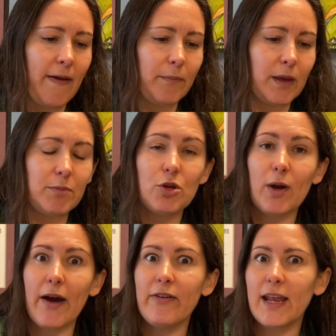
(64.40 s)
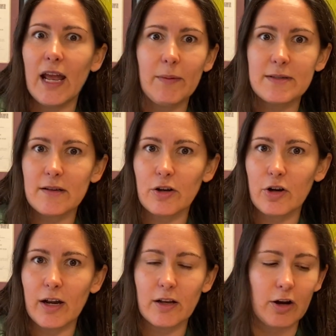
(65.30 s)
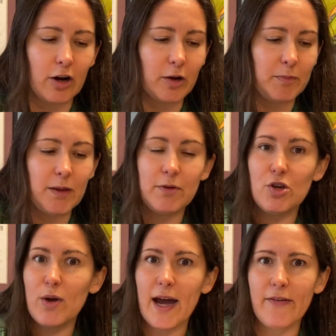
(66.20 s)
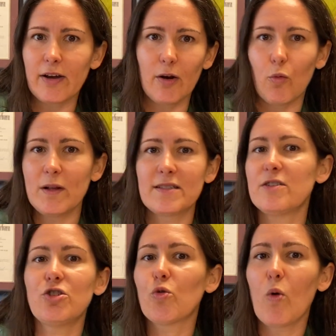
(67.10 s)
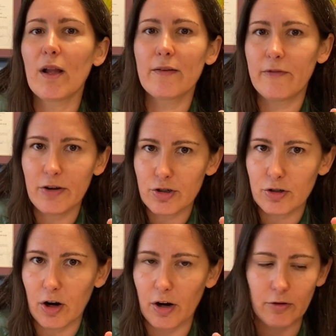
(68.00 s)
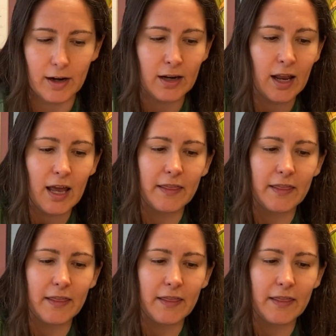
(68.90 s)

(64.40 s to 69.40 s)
maybe you have an Amazon credit card, maybe you have a what's in your wallet venture card, right?